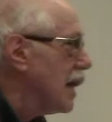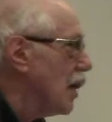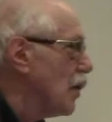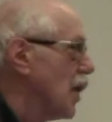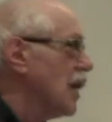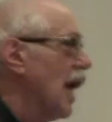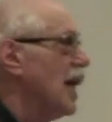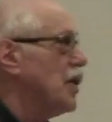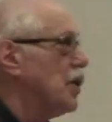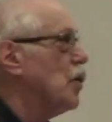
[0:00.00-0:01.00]
you know, the
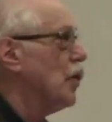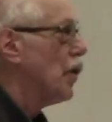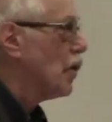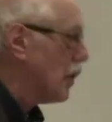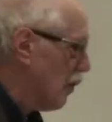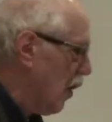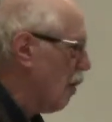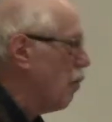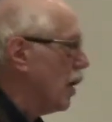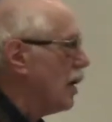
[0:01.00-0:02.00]
last 2/3 of our
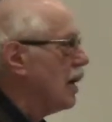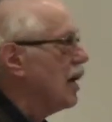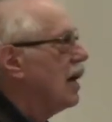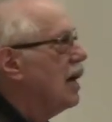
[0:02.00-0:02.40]
book